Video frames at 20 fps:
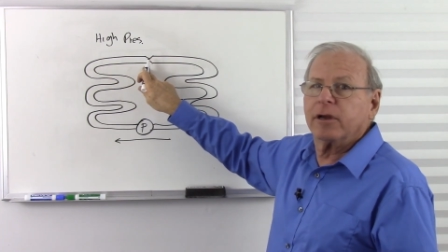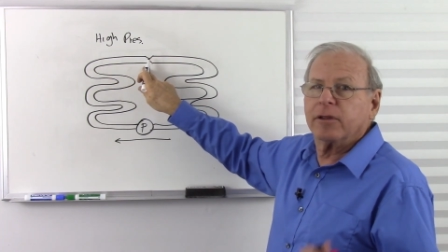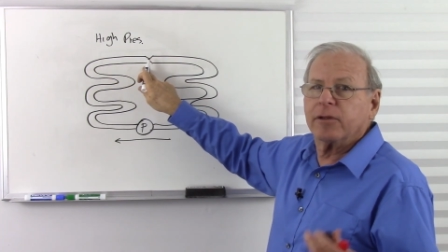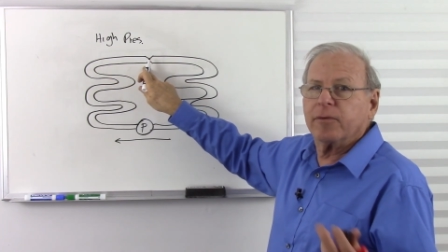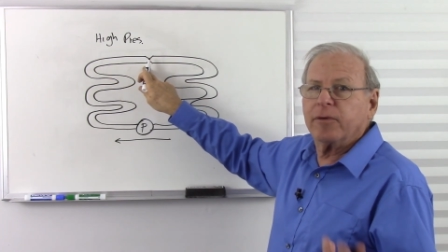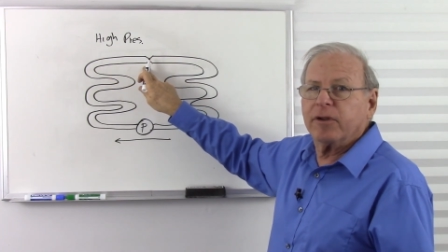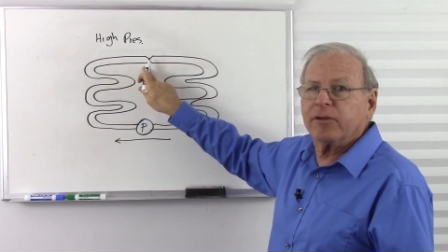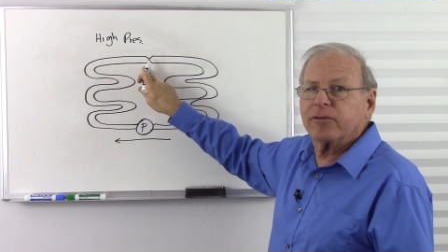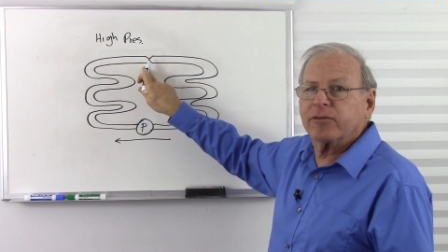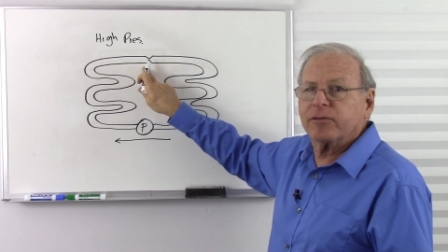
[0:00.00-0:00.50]

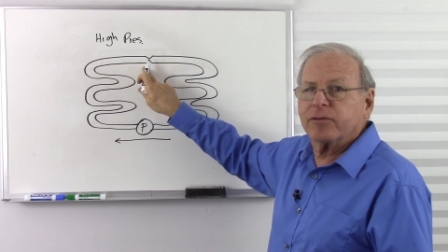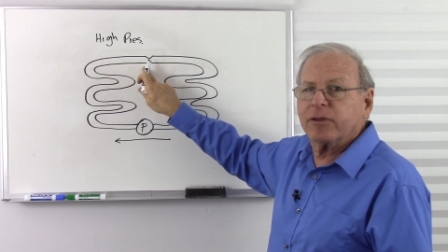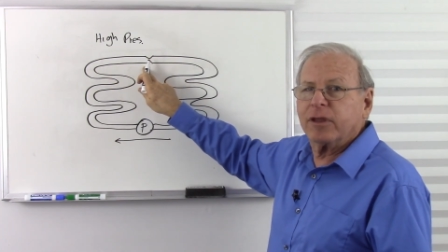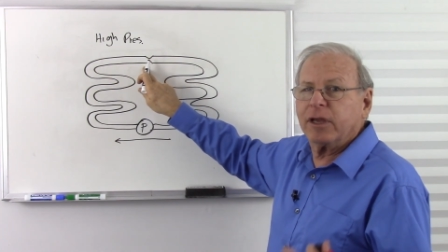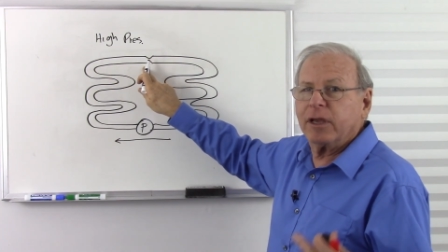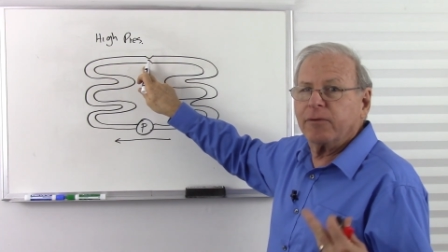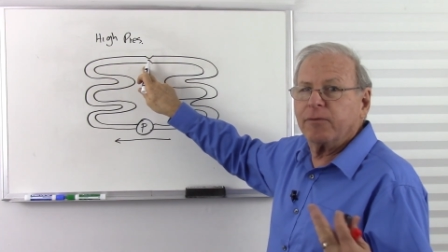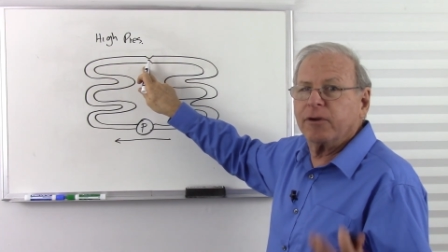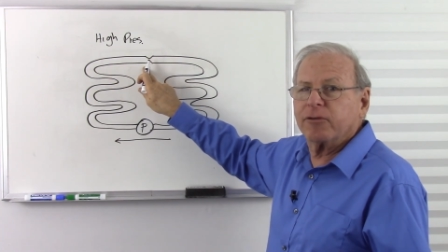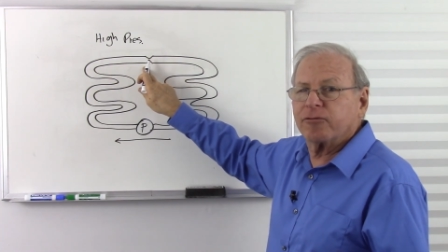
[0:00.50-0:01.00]
the,
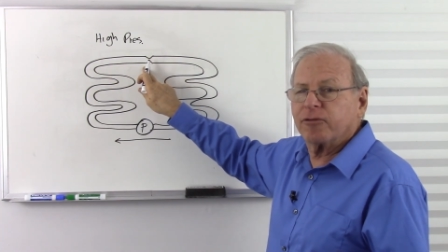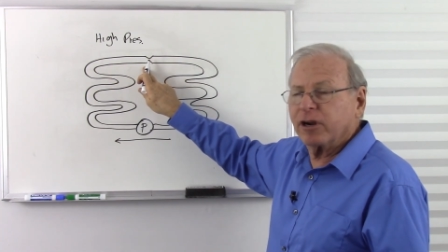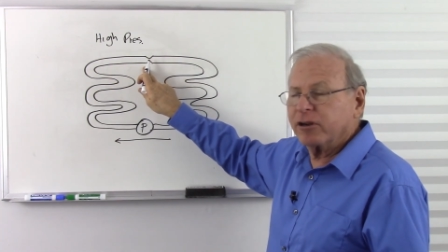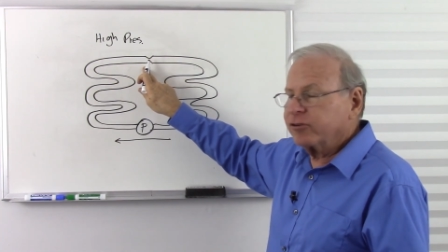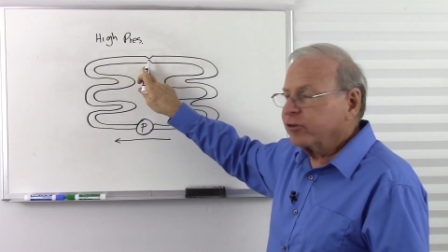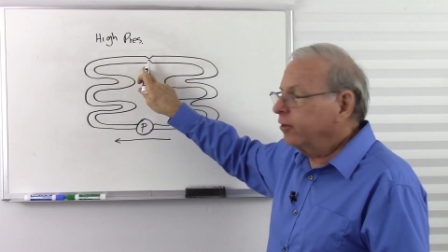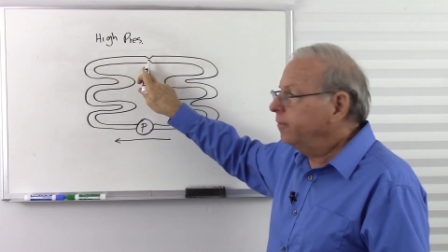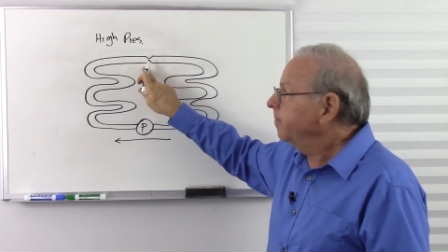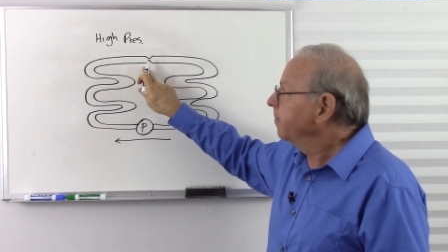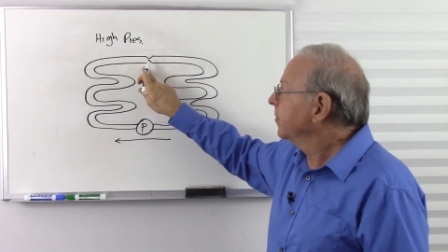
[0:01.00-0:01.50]
the
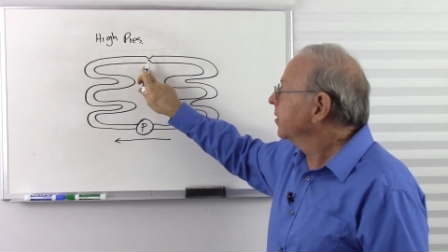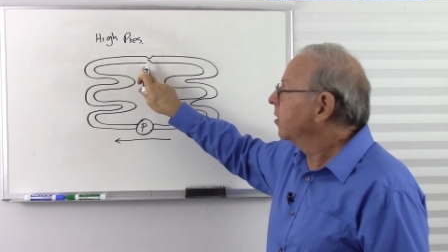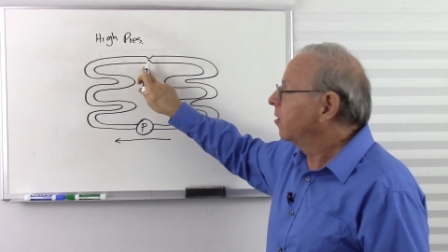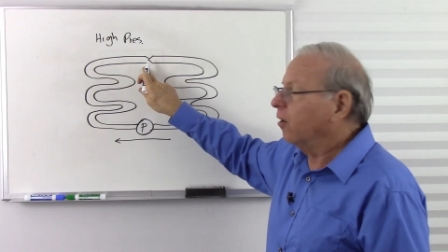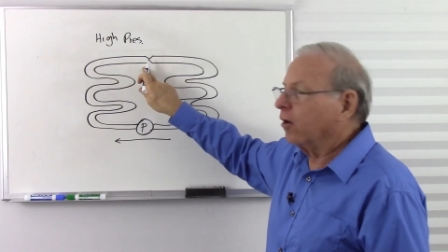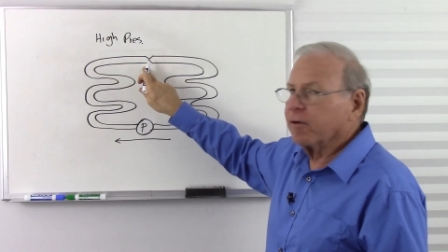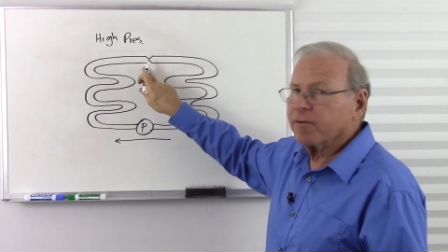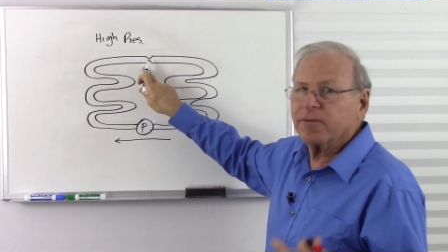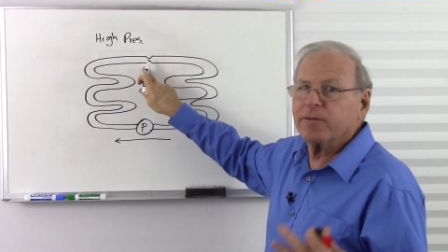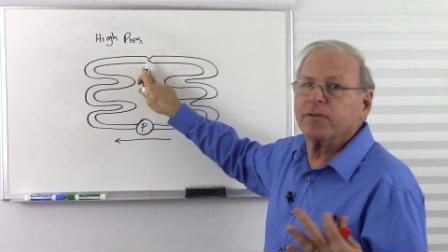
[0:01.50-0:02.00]
restriction
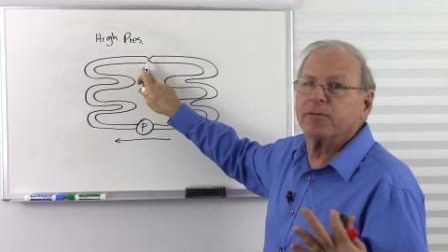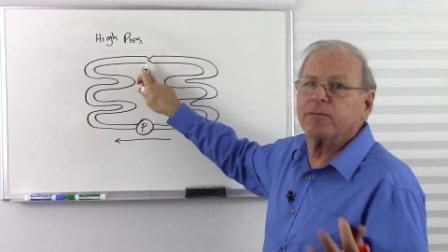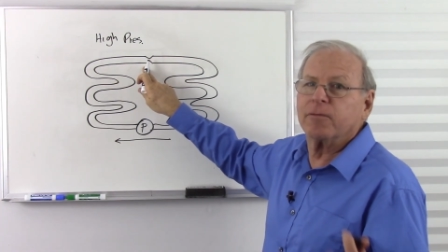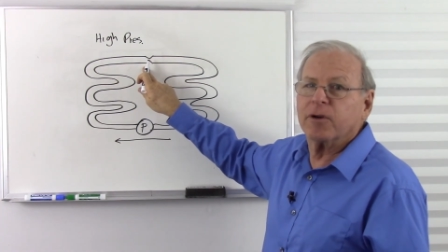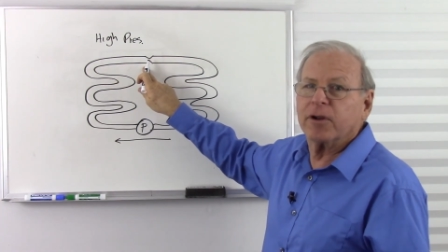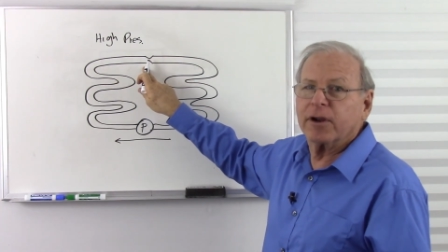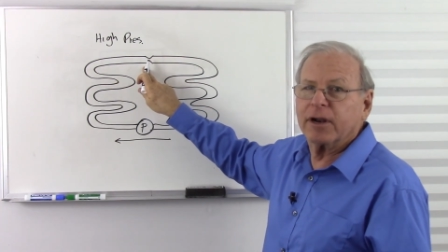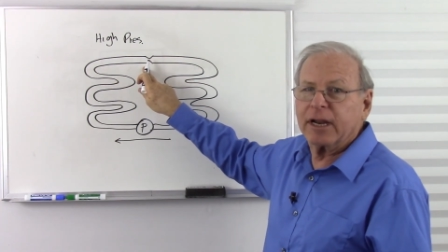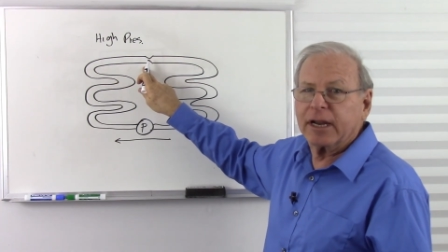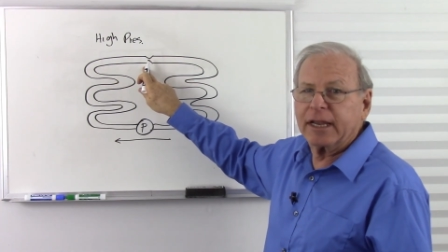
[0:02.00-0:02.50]
or
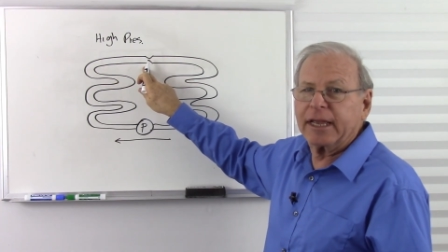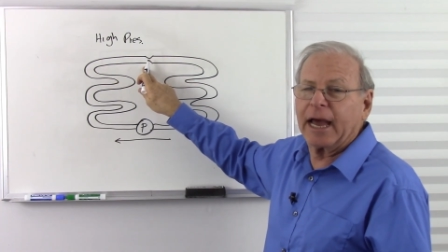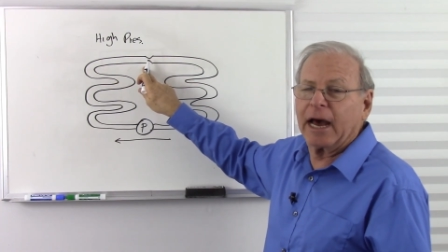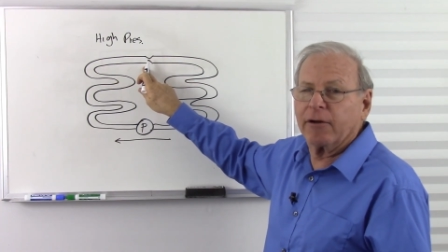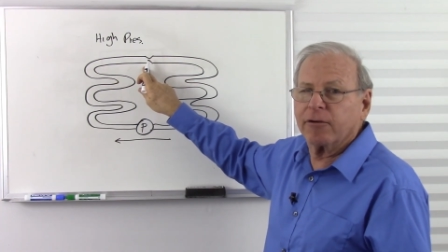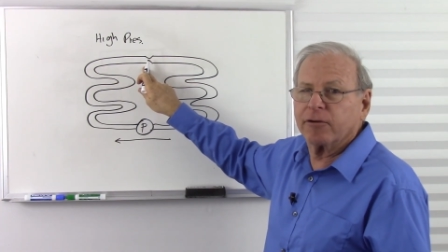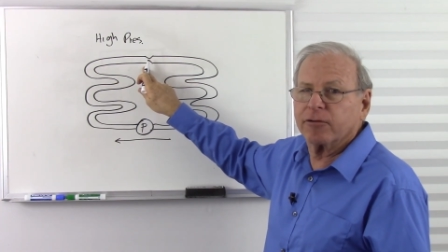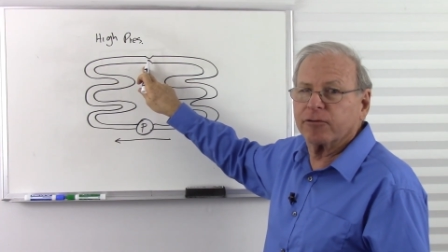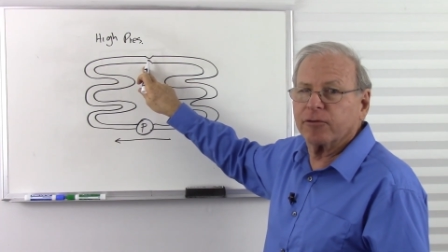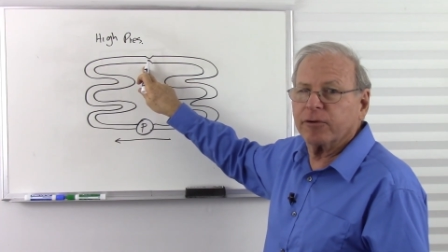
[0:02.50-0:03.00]
where it
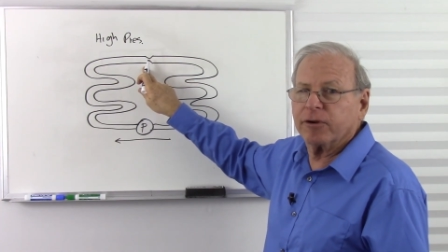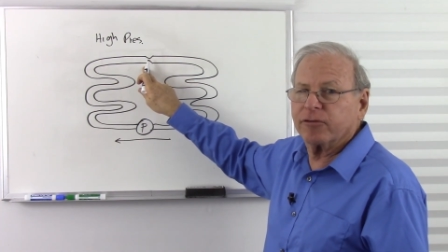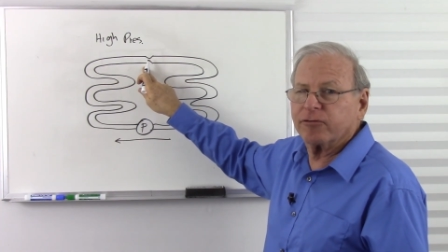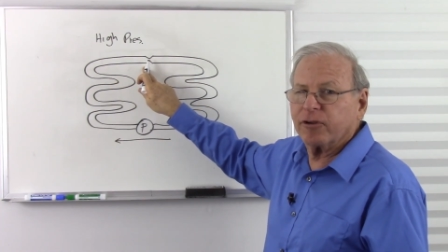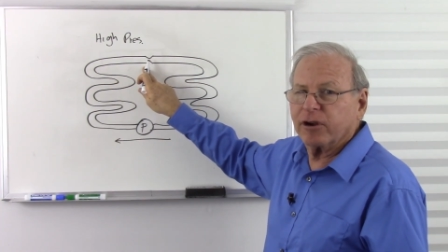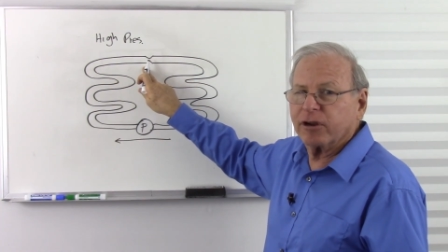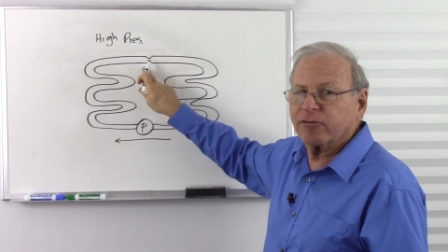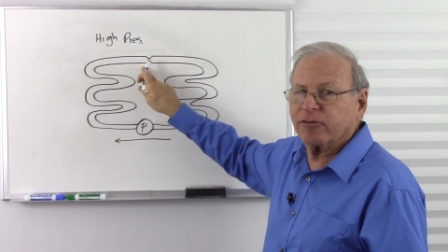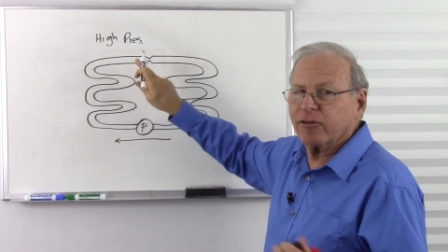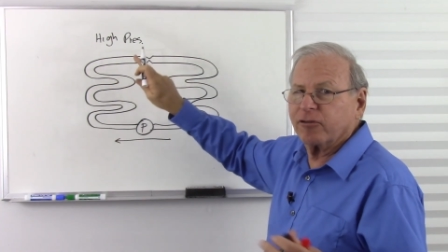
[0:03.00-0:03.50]
encounters the
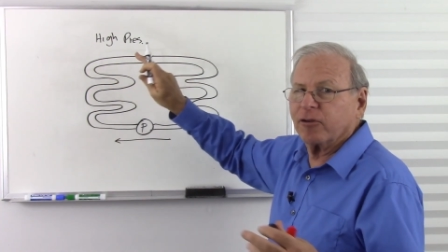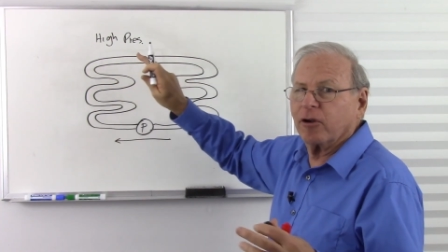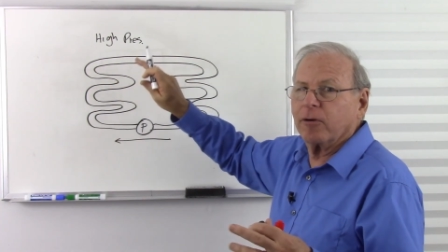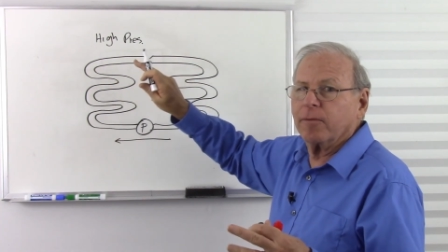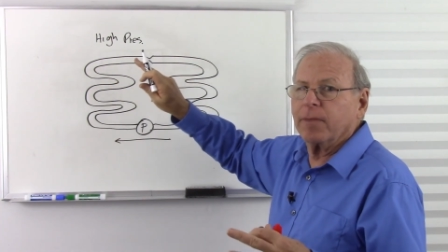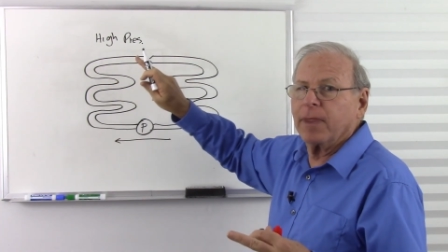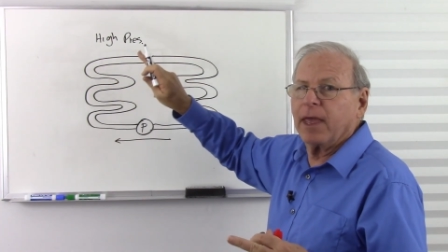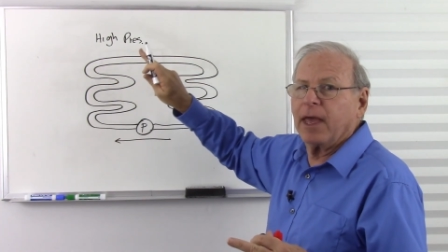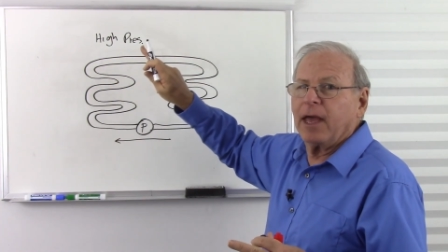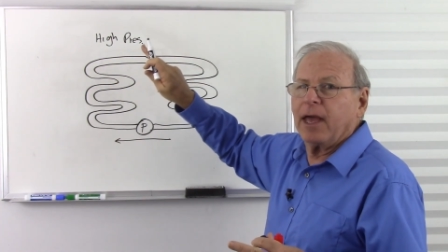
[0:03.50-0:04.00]
restriction. So